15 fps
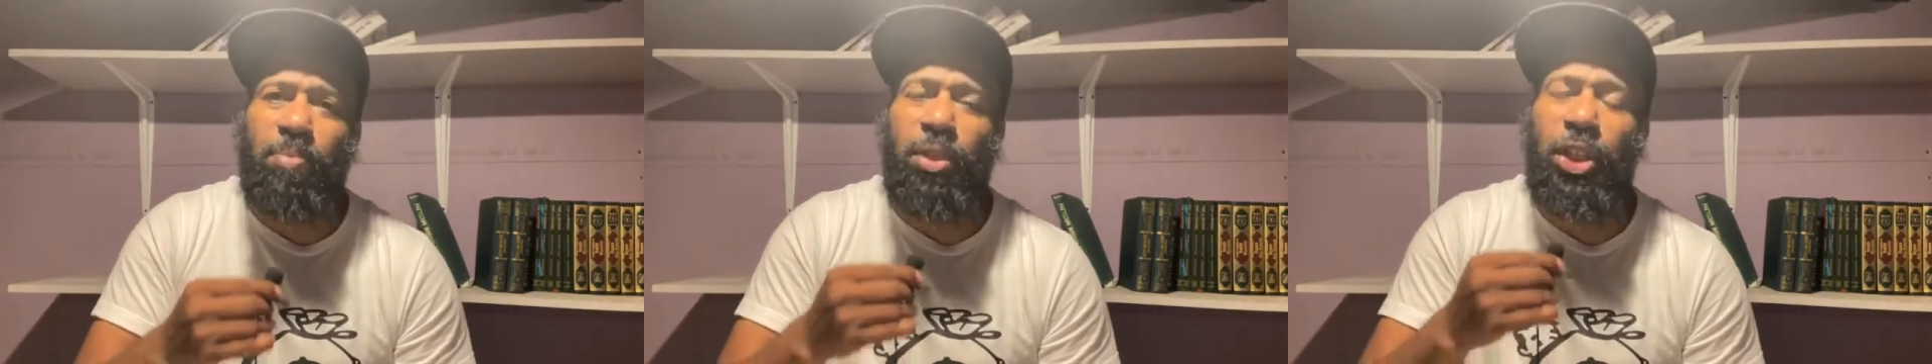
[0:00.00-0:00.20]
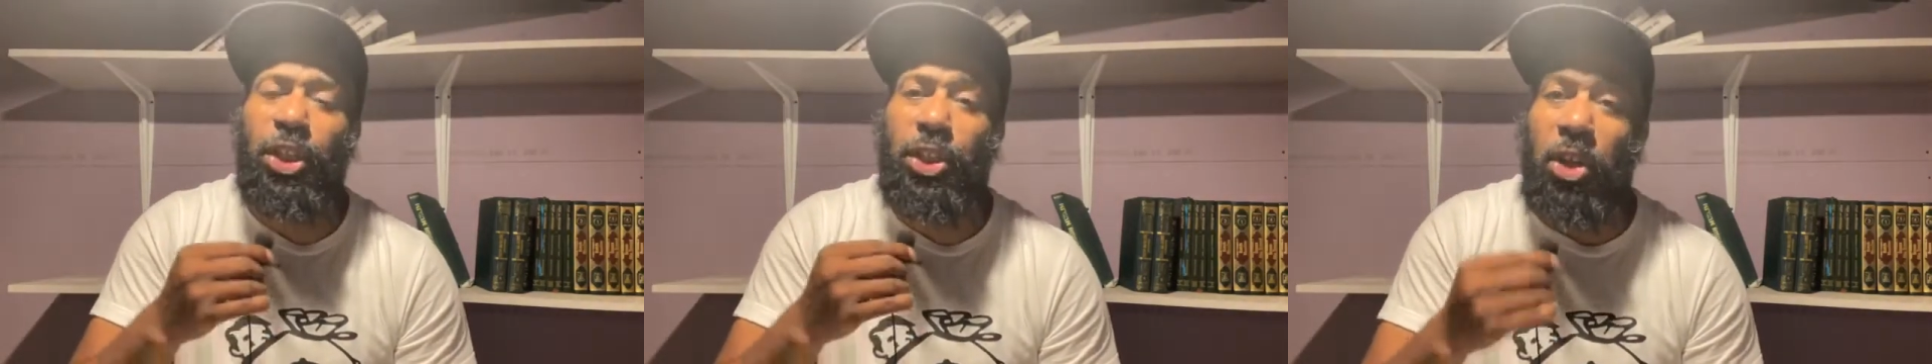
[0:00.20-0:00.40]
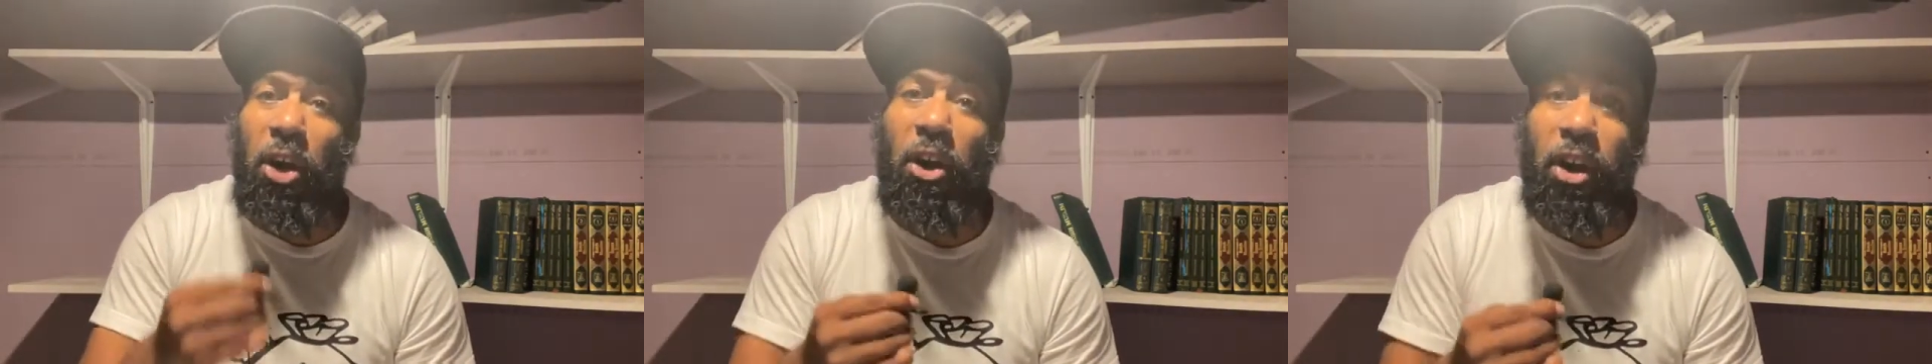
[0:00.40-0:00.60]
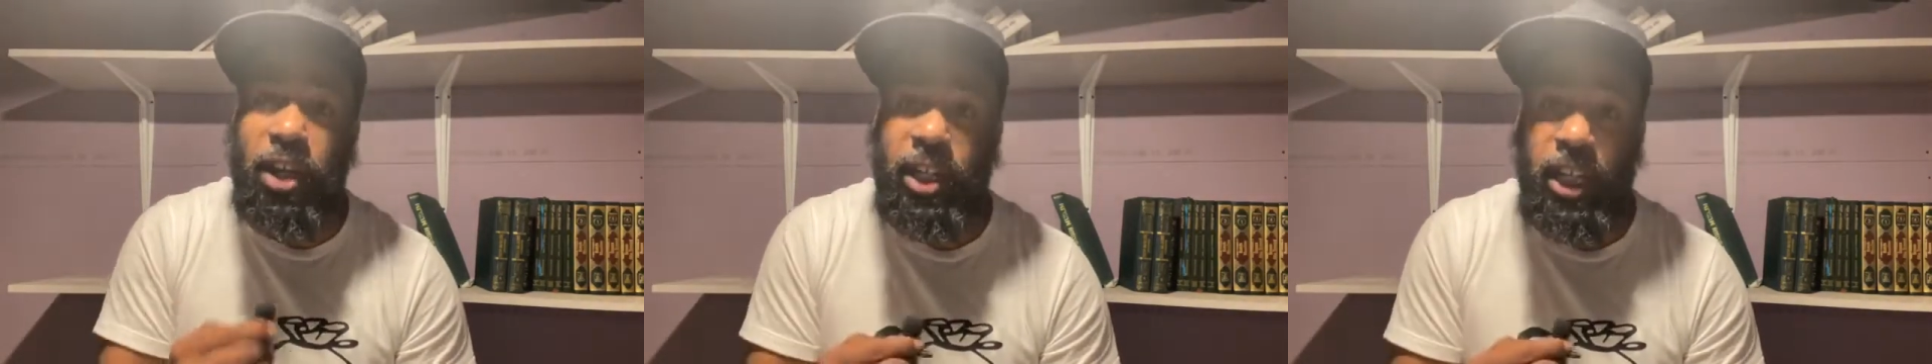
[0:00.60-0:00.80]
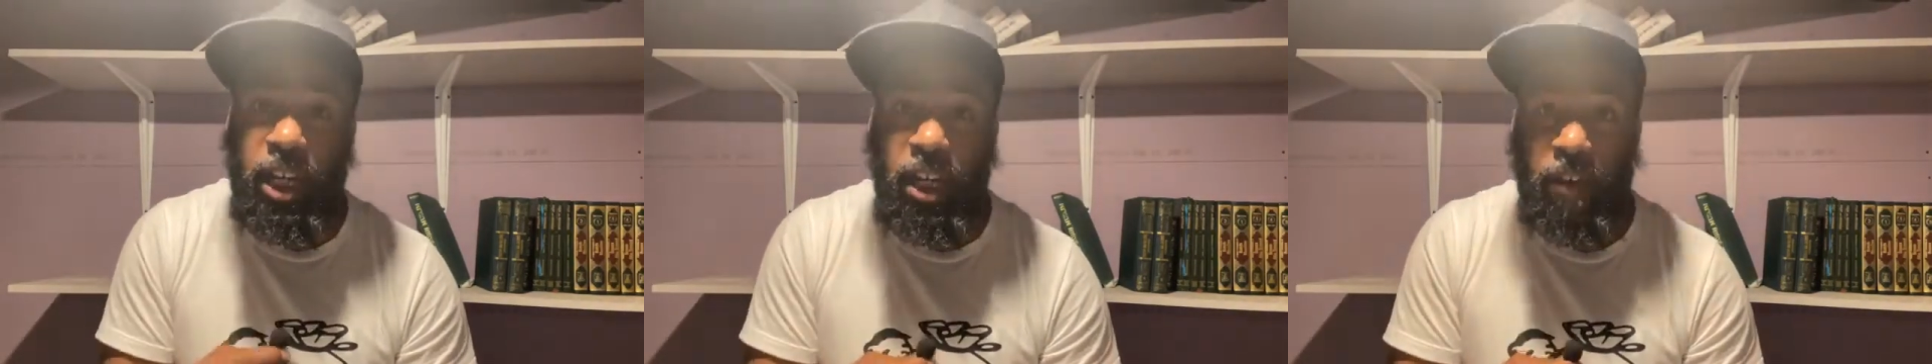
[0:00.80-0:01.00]

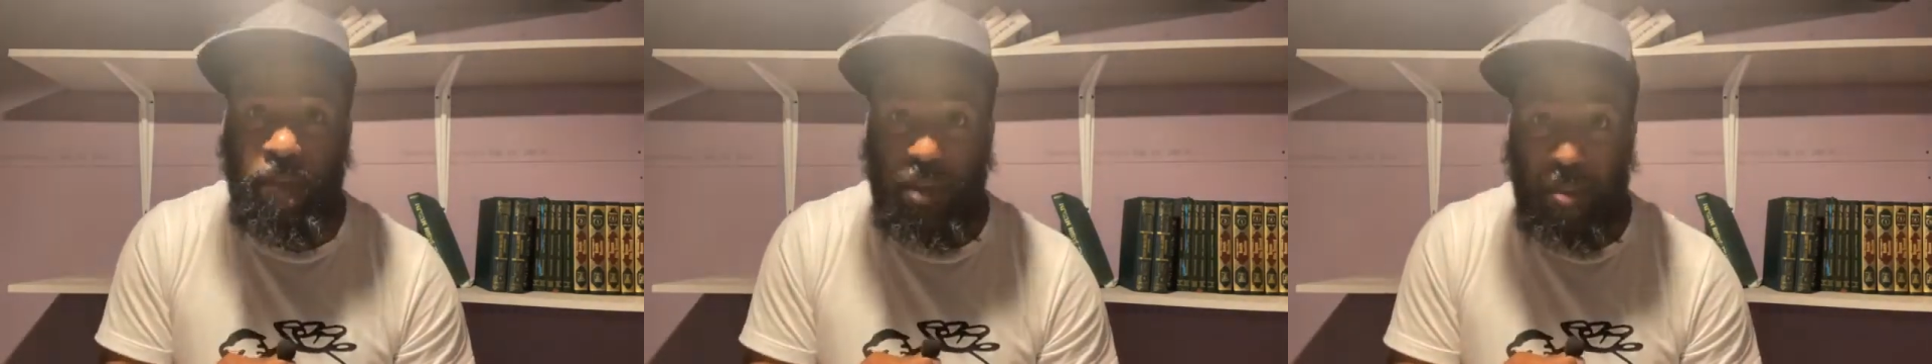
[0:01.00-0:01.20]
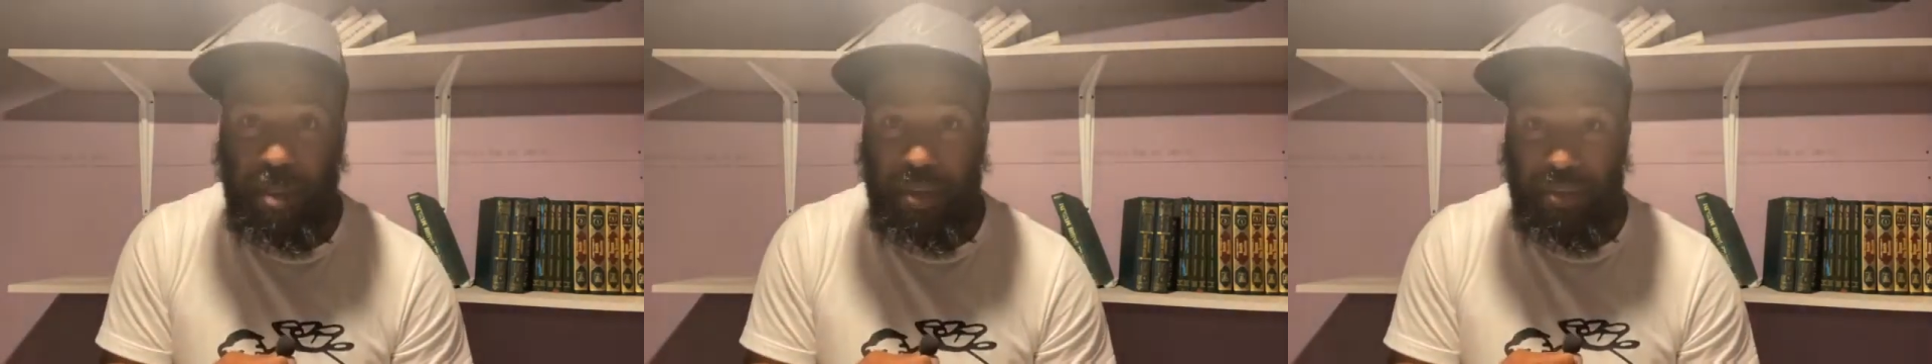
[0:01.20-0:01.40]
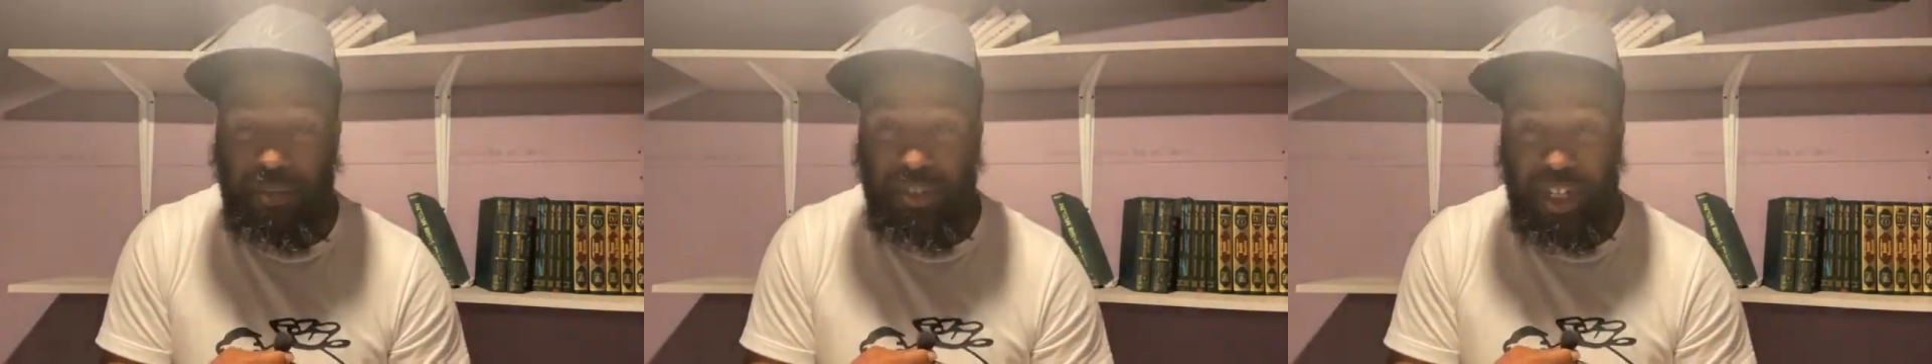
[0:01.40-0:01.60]
majority of the month of